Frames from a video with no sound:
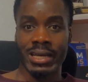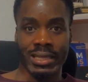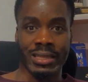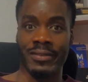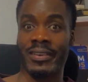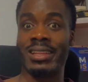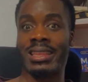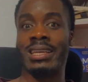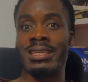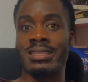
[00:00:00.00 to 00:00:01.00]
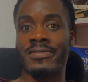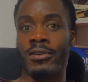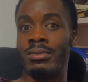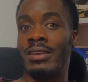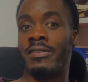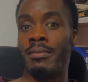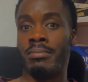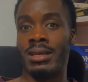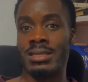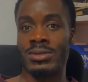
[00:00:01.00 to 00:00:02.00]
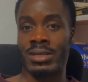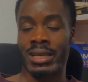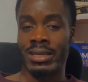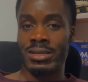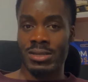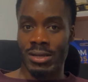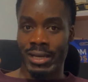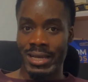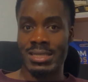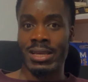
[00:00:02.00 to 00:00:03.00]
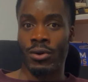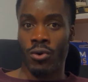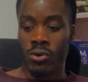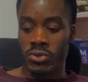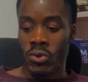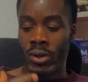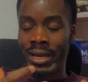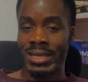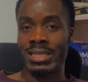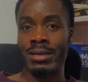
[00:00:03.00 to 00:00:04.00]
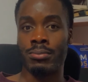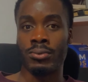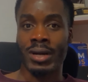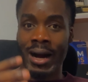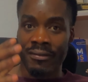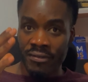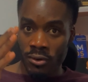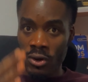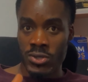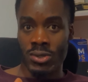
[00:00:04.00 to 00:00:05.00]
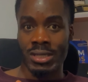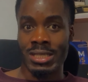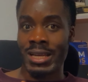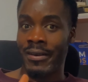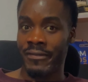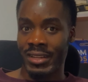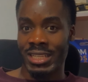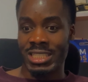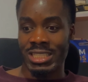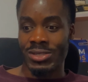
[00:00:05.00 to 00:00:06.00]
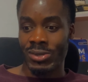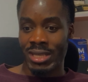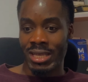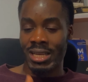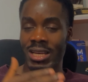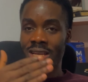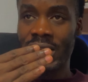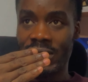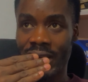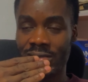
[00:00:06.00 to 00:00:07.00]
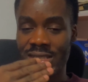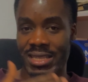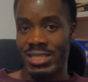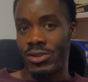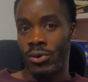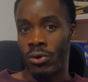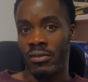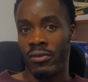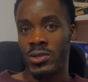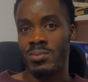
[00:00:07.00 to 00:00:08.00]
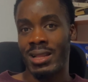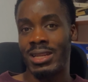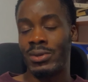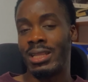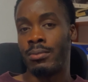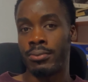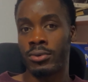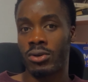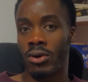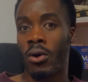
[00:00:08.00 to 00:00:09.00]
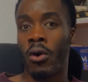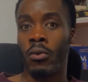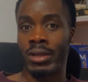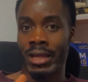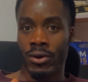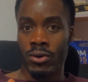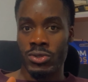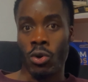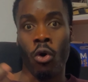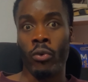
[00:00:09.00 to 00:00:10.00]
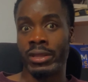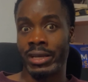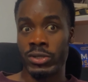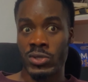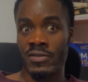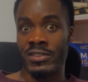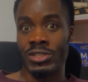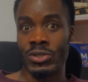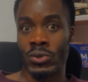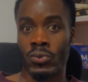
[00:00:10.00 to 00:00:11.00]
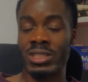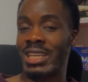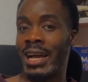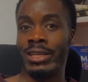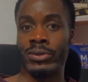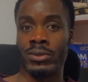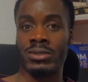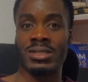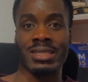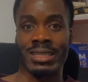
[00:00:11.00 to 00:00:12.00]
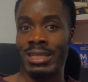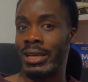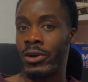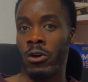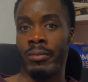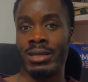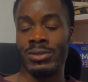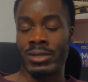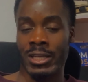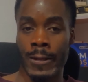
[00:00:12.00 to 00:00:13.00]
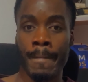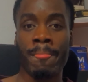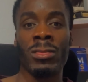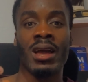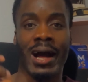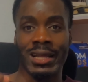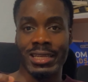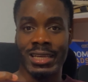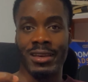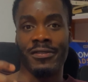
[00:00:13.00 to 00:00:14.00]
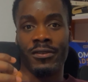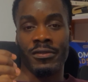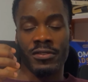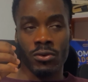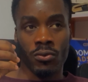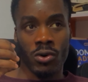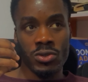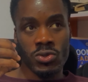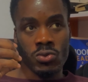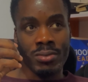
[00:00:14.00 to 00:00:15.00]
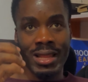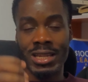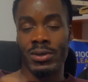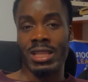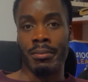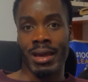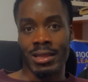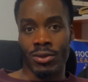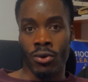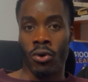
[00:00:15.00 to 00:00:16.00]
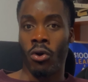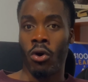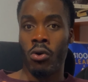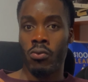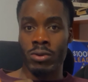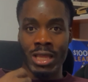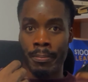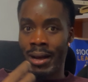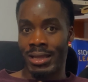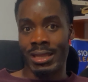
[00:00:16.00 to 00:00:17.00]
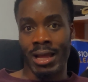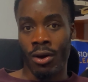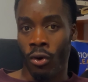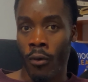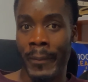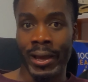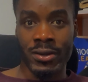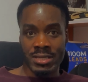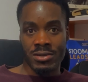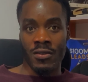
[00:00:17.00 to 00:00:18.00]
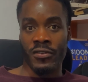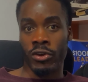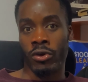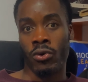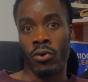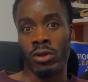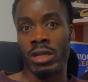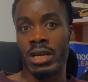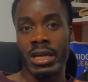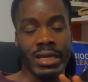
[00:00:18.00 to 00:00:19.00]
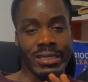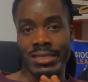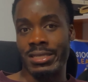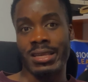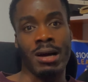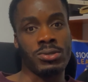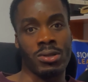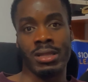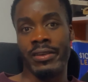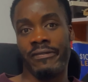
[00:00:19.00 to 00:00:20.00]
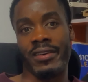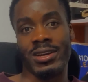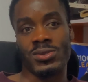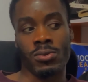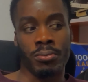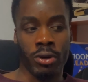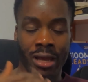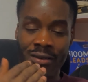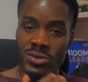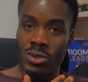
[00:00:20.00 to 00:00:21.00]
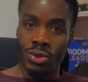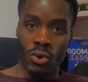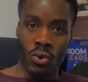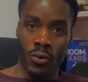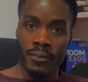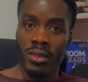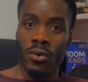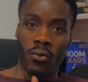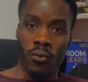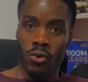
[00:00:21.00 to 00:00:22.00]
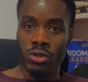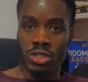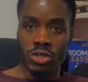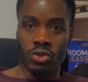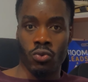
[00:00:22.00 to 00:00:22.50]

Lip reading: different things from different places, okay? Get a course or get a book and focus on it and finish it, okay? You have to set your goal if you want to be learning with a book or with a course or with a YouTube video, which I don't really recommend, okay? And again, if you want to be learning with a mentor or with a partner or by yourself on your own, it is absolutely fine. So, but you have to know what you